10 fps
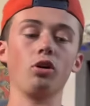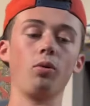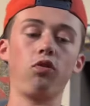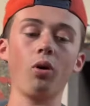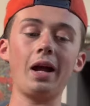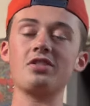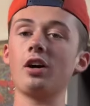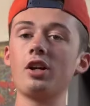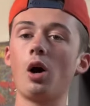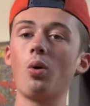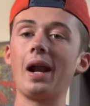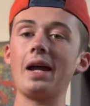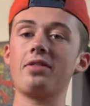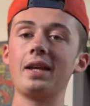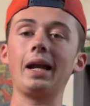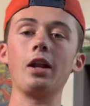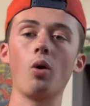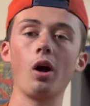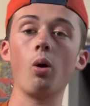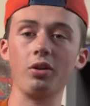before I tell y'all what I think, I know
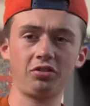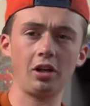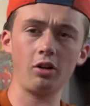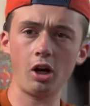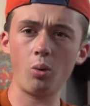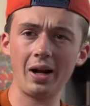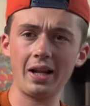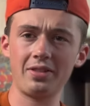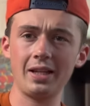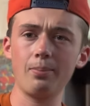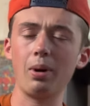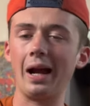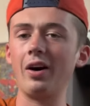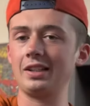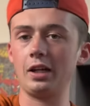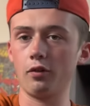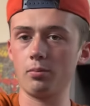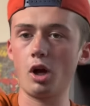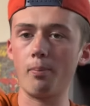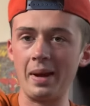I always tell y'all what I think, but I like to hear from
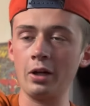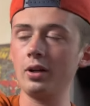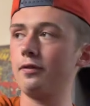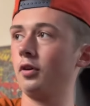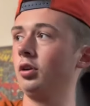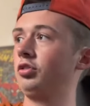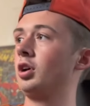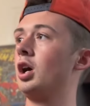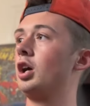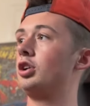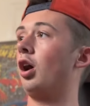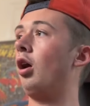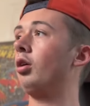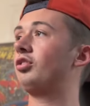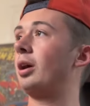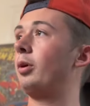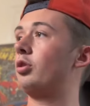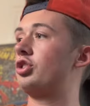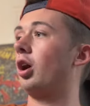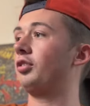y'all mainly first. Y'all tell me
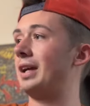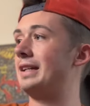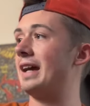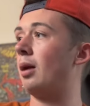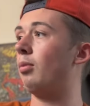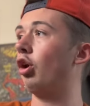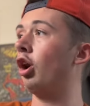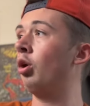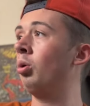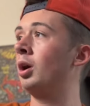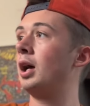what y'all think down below.